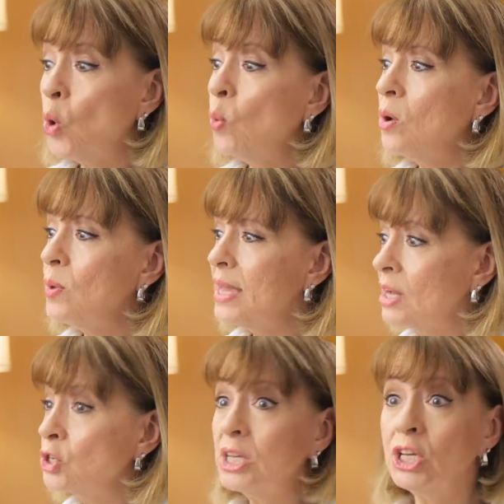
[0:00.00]
where we
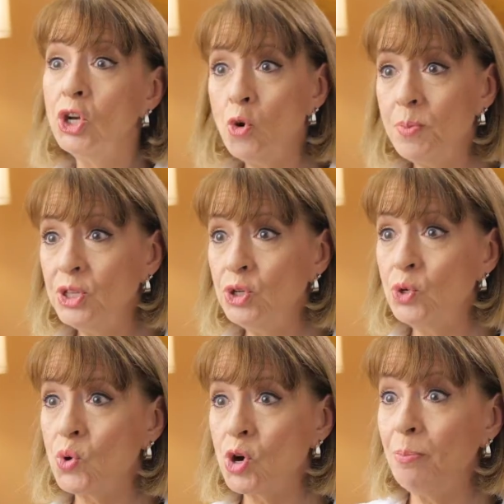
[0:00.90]
actually can open the
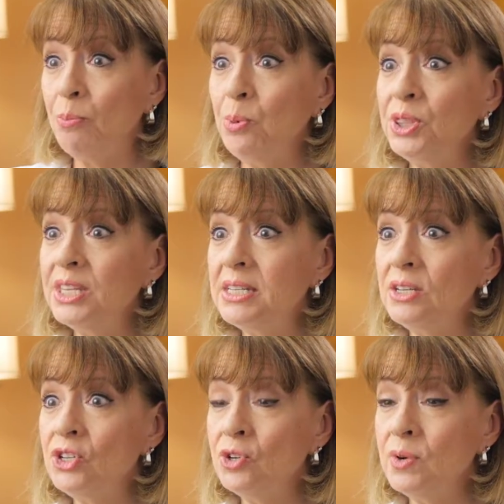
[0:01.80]
door, put the
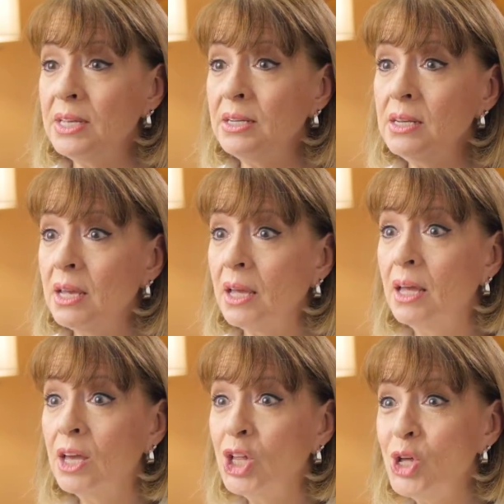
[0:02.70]
tissue in,
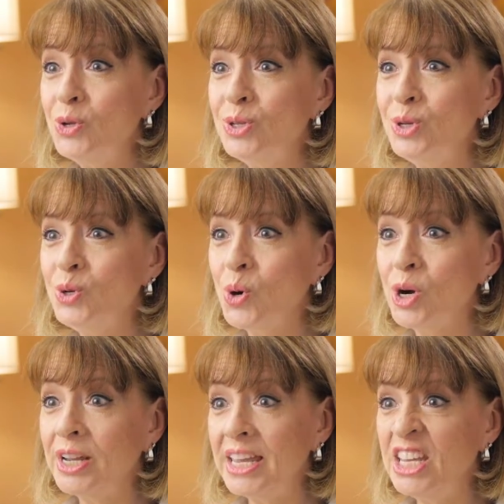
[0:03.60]
close the
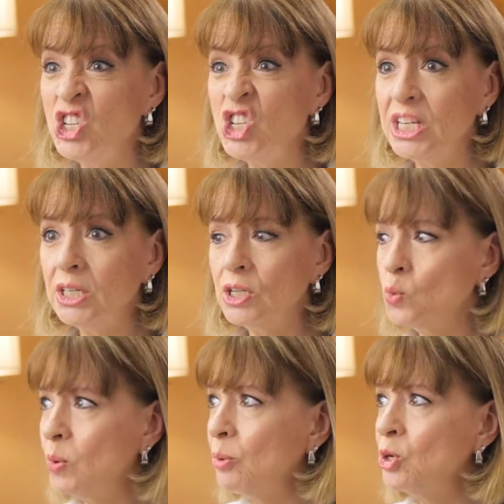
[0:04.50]
door, it
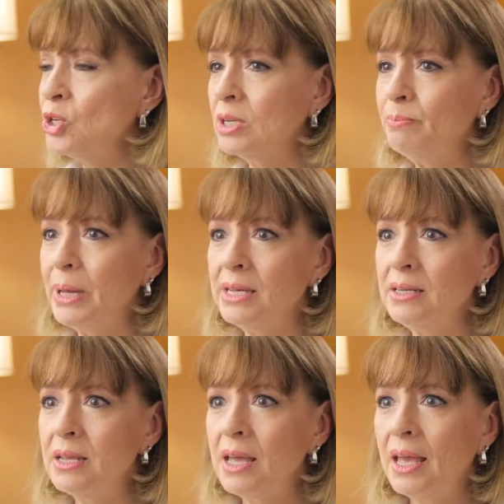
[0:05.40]
shields, we push on a
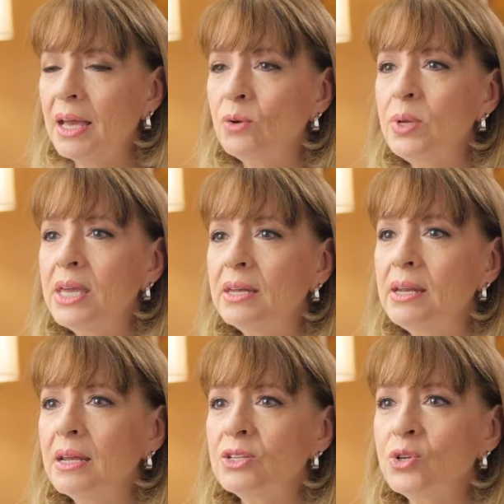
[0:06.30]
button, and we get
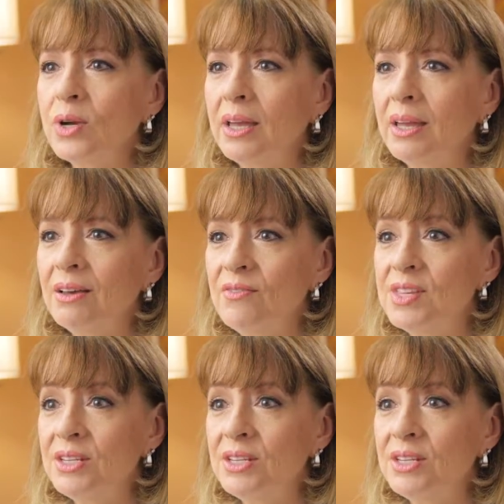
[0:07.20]
an X-ray of the